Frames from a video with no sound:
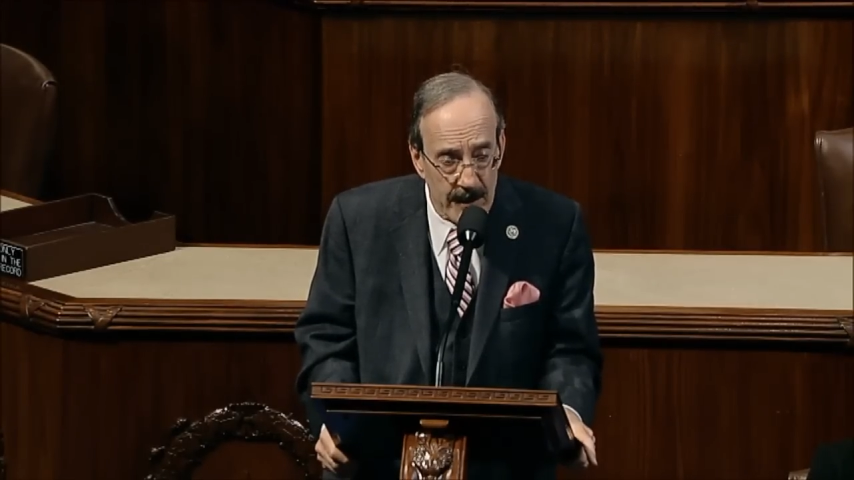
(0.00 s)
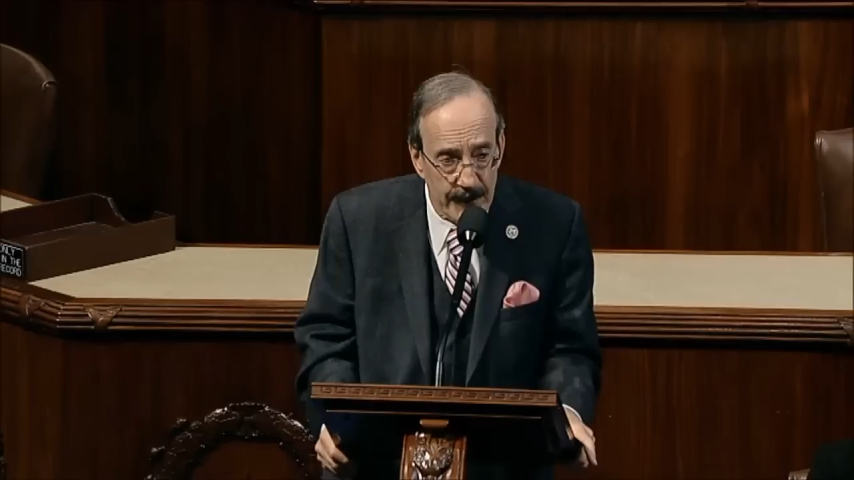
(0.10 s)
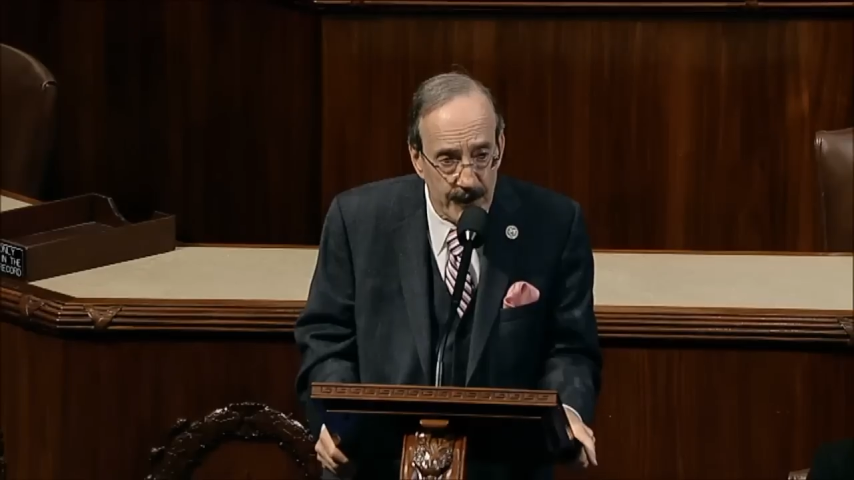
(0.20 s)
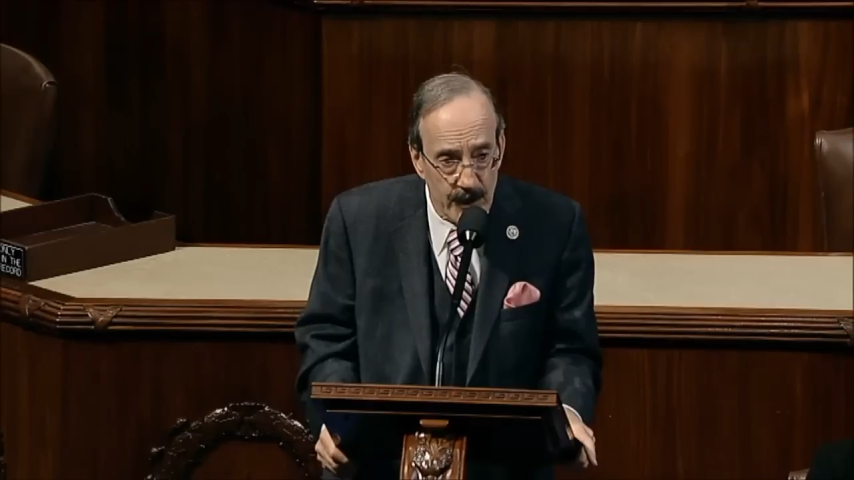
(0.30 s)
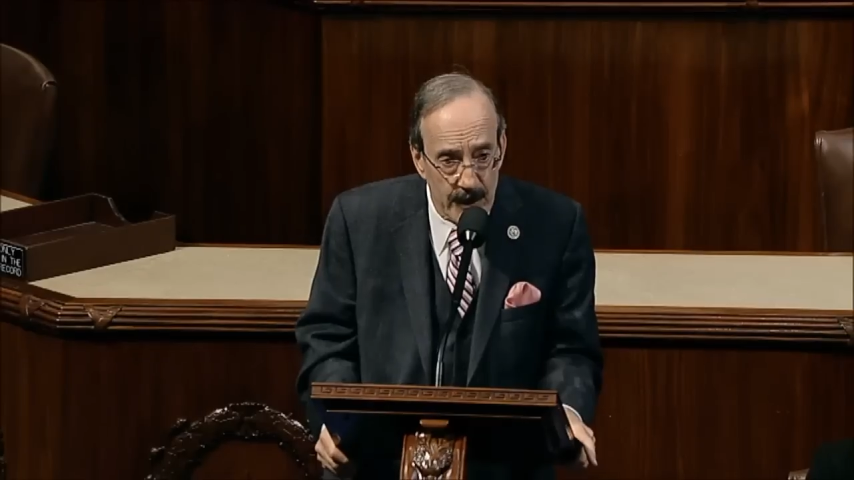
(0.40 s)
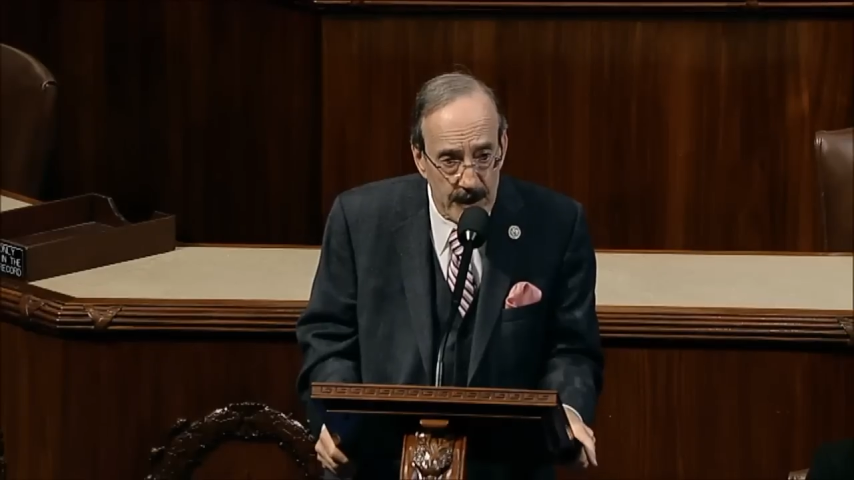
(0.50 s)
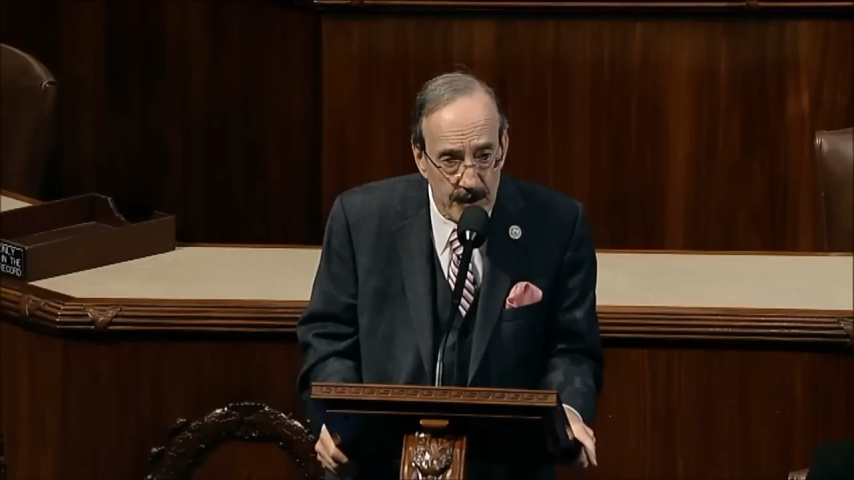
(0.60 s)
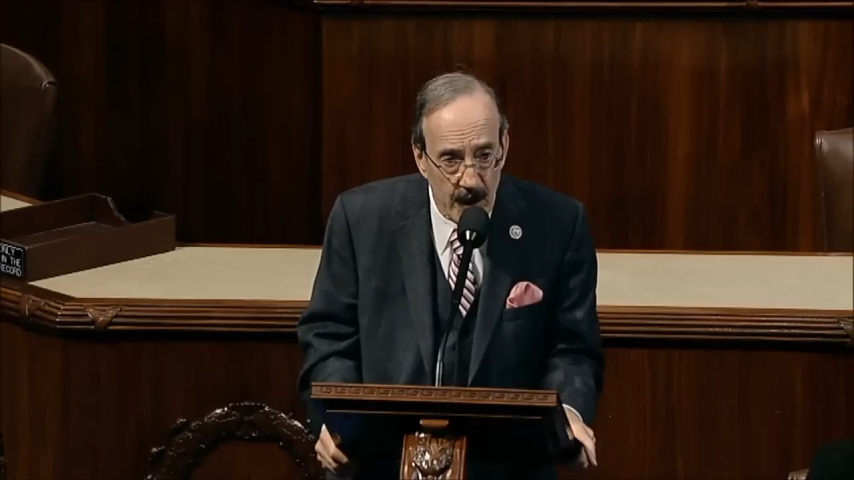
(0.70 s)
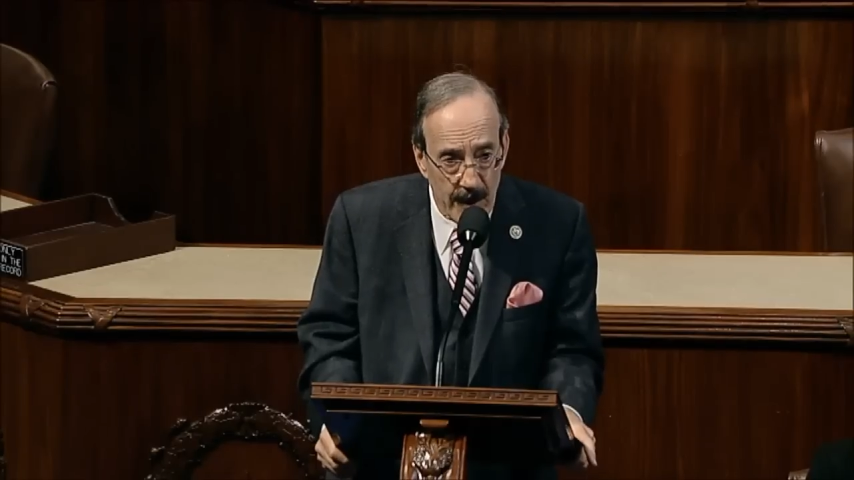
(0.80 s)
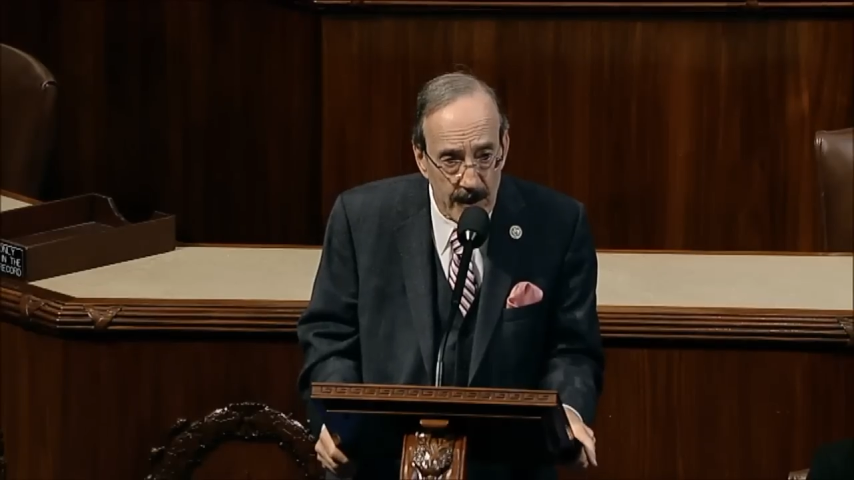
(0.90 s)
on the floor
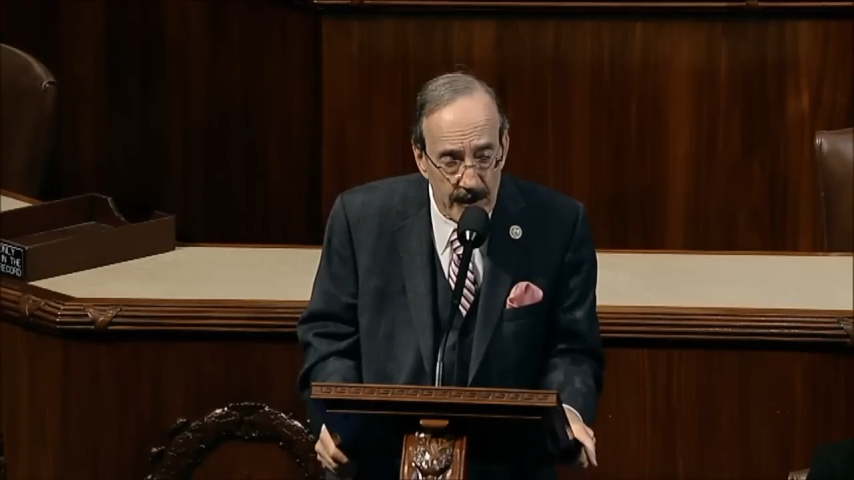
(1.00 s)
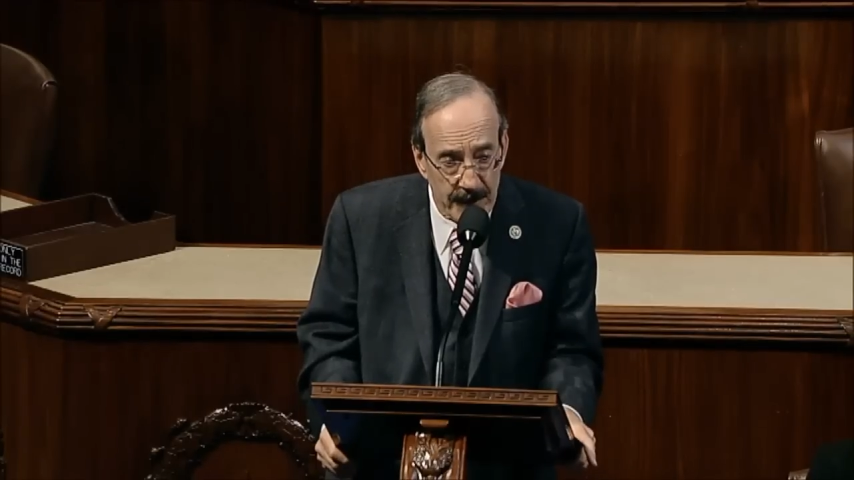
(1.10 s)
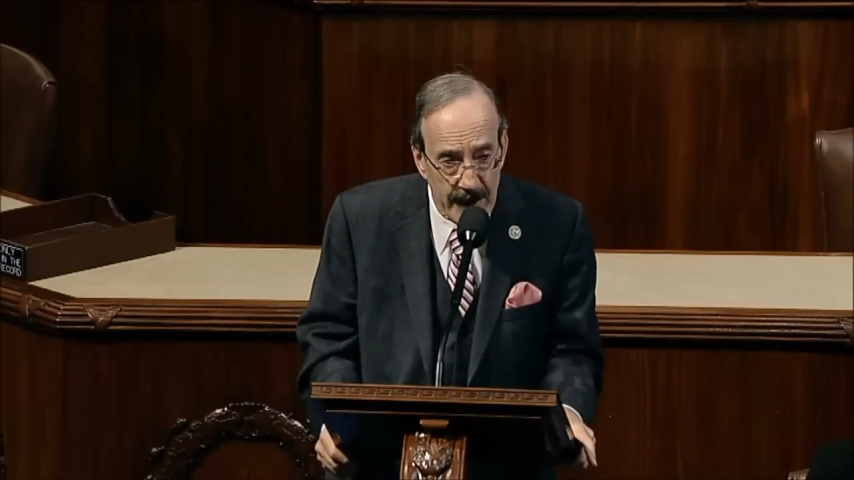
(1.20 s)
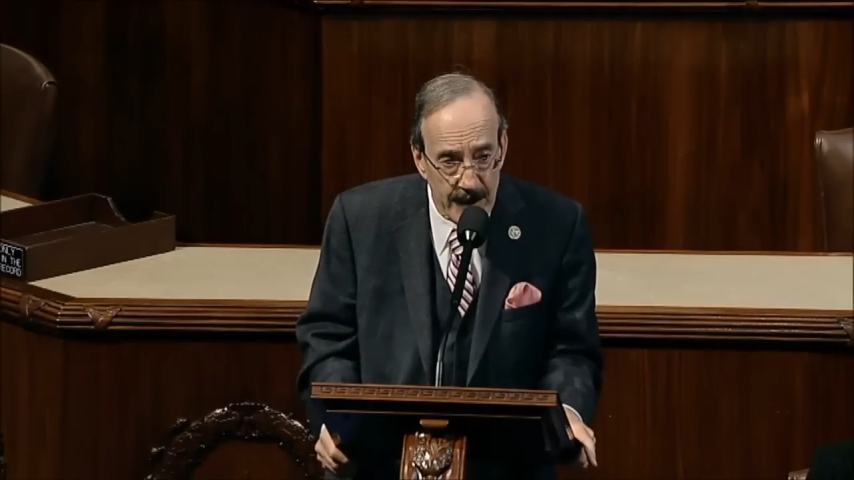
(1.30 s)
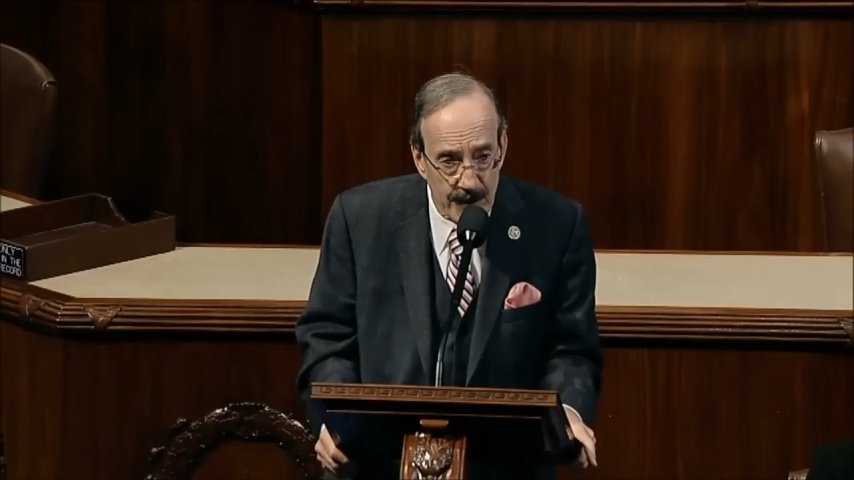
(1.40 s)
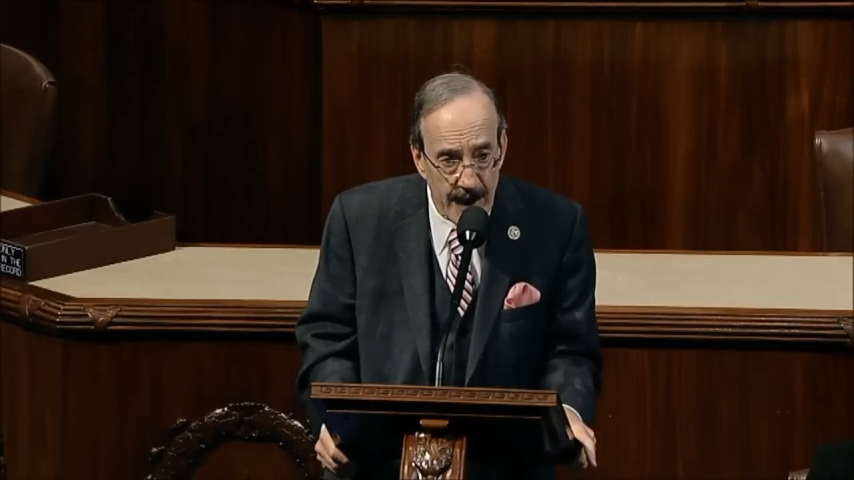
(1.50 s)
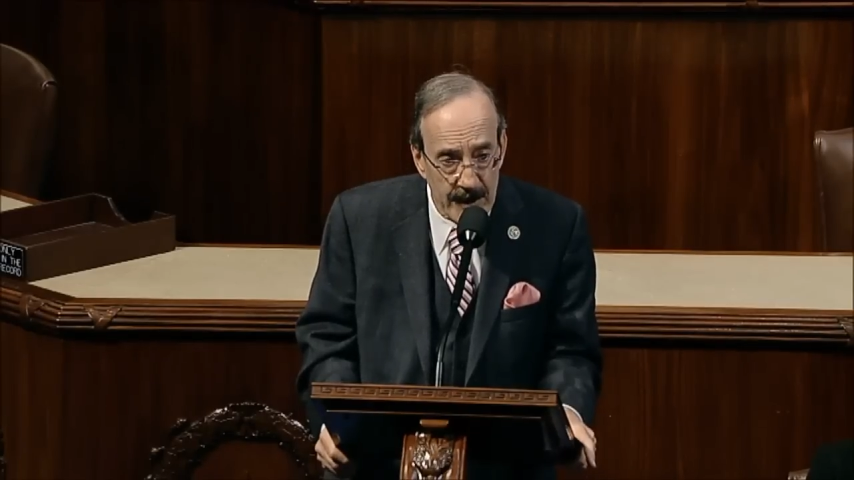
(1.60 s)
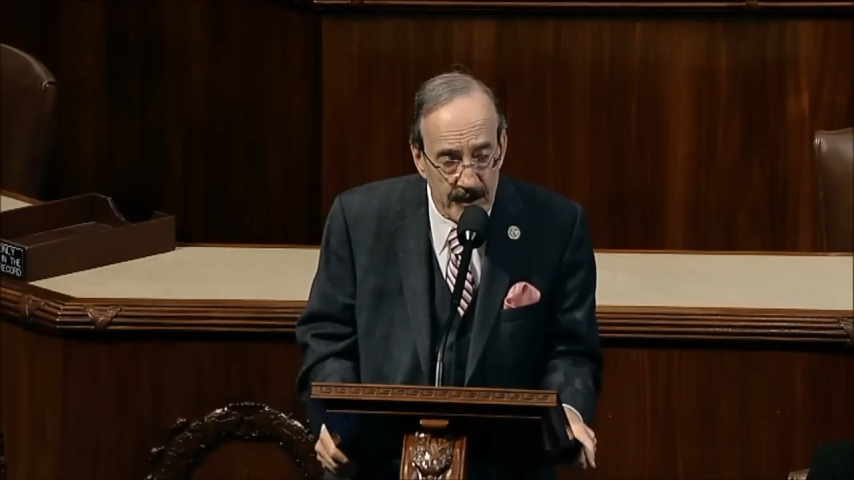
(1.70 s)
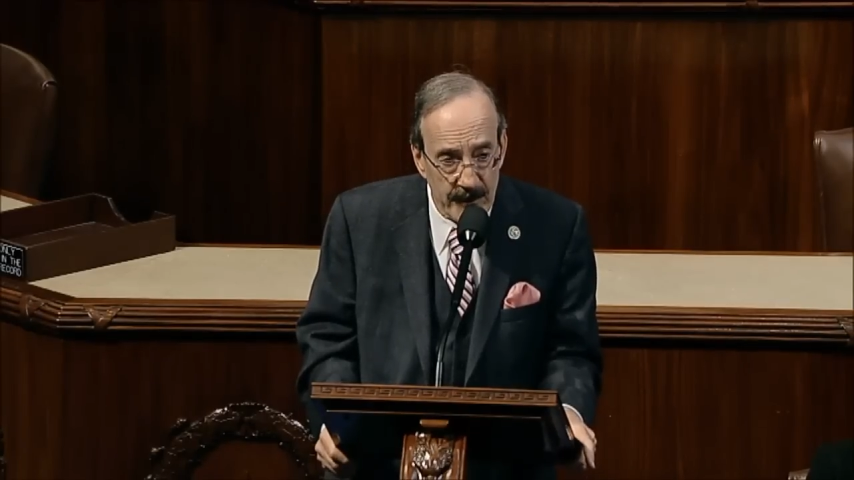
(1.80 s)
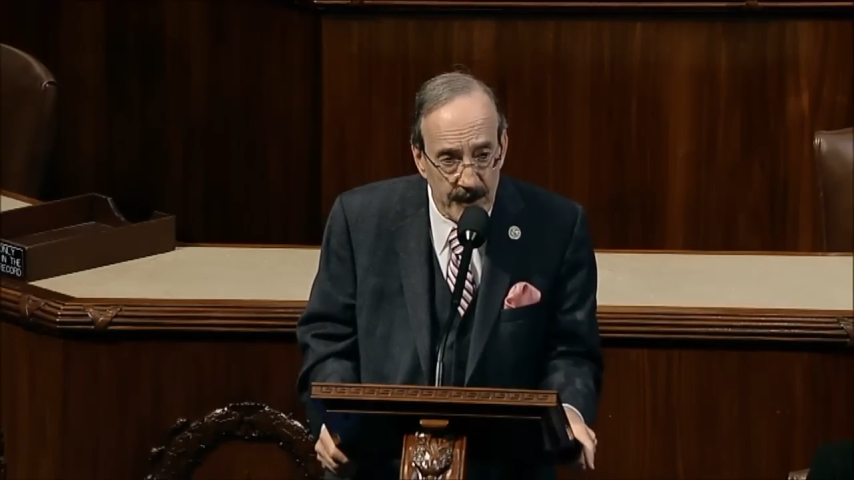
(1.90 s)
tomorrow if they can
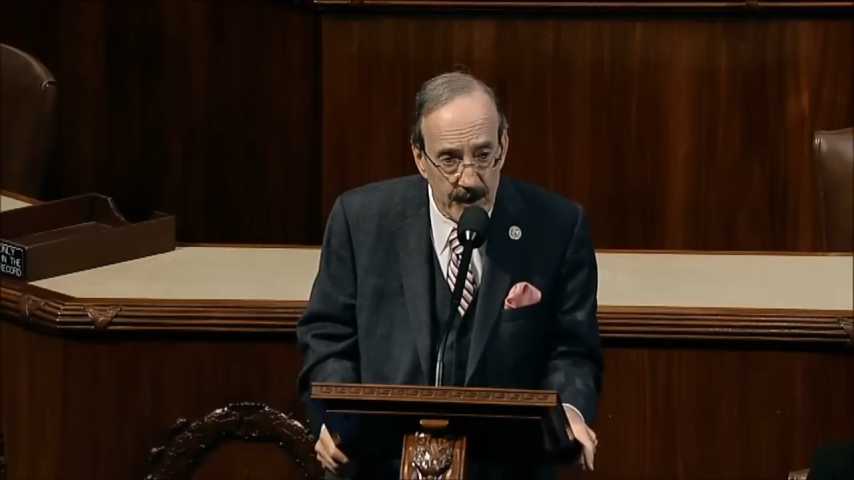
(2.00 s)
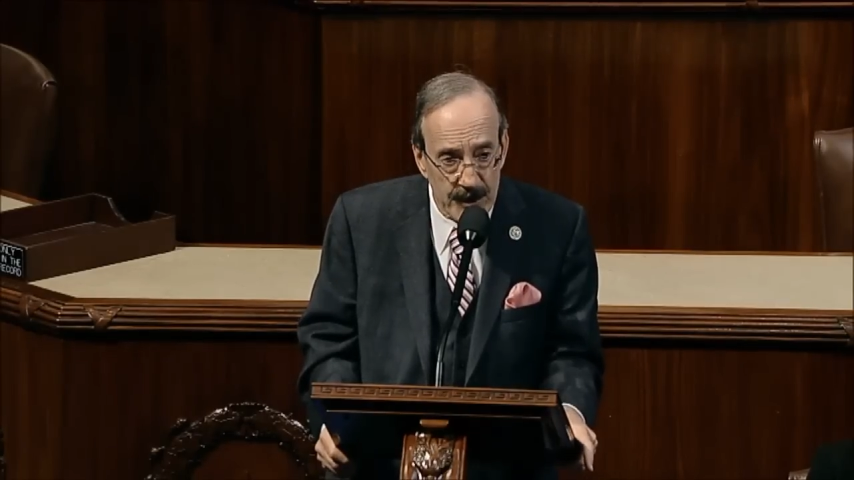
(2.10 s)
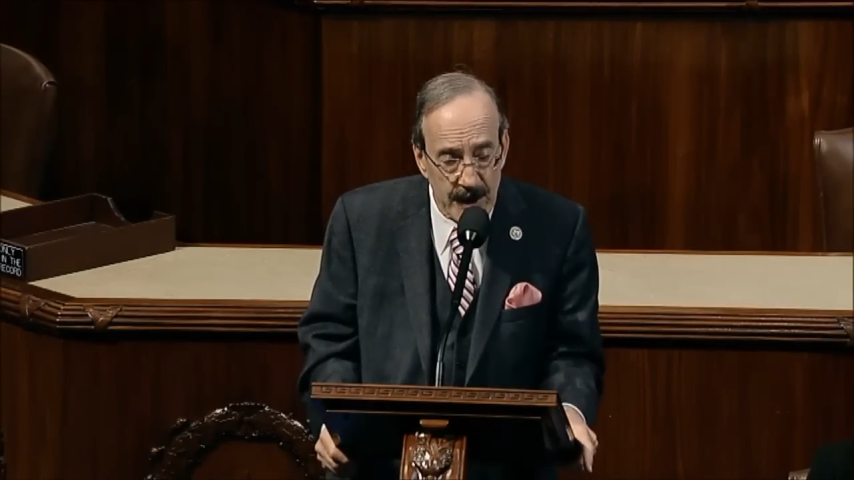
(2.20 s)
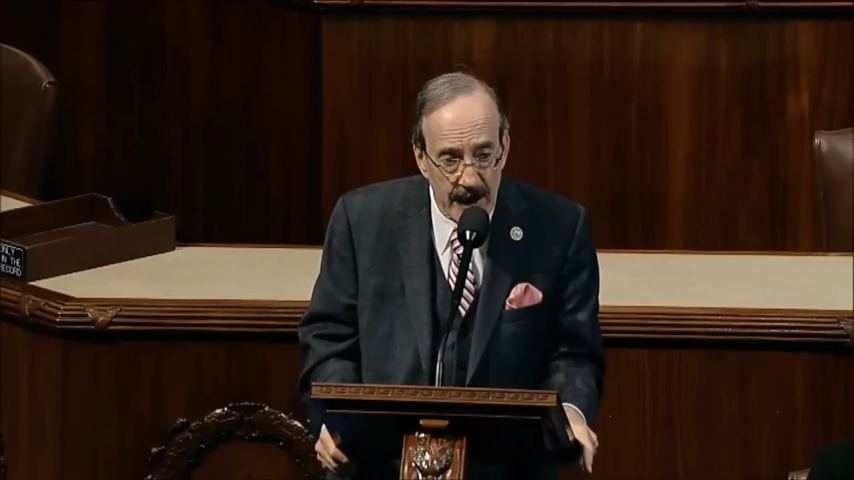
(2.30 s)
round up the votes.